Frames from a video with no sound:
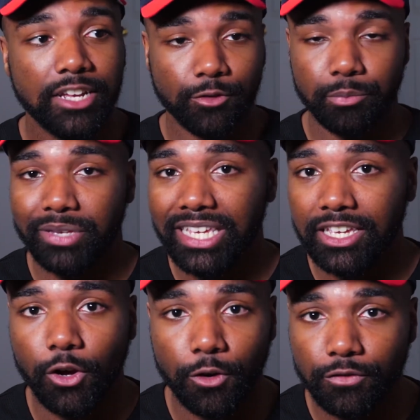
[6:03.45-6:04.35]

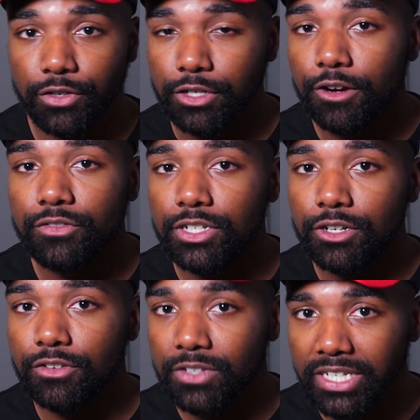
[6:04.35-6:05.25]
repeat over and over and
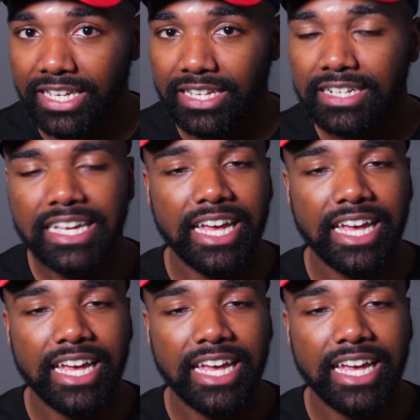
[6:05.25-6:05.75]
over again,